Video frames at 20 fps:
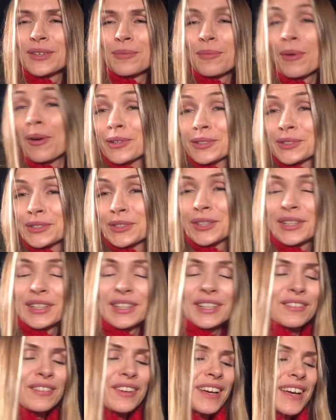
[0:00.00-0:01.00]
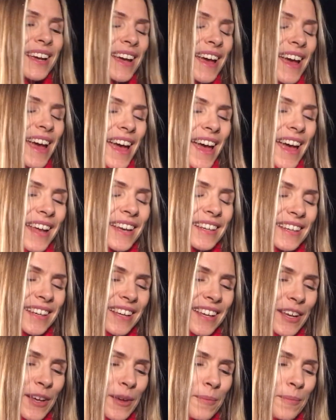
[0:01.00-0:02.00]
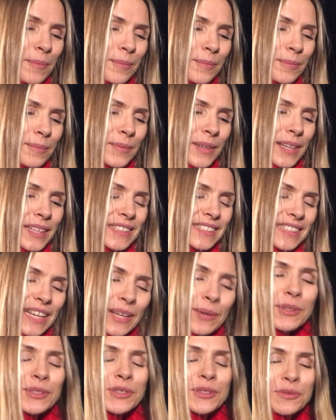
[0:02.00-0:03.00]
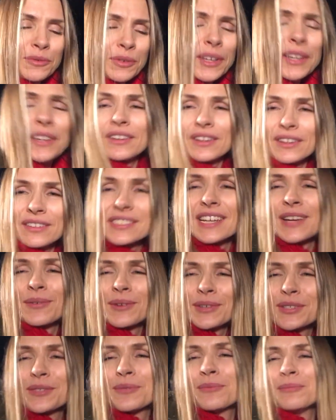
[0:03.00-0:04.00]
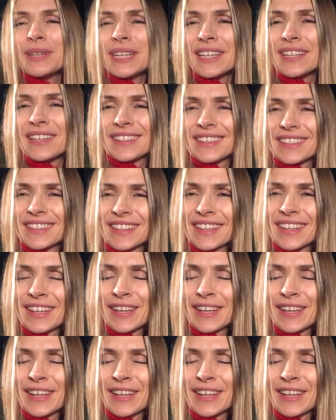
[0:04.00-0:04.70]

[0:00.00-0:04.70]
You're more assertive, and um, and say what you feel, say what you mean.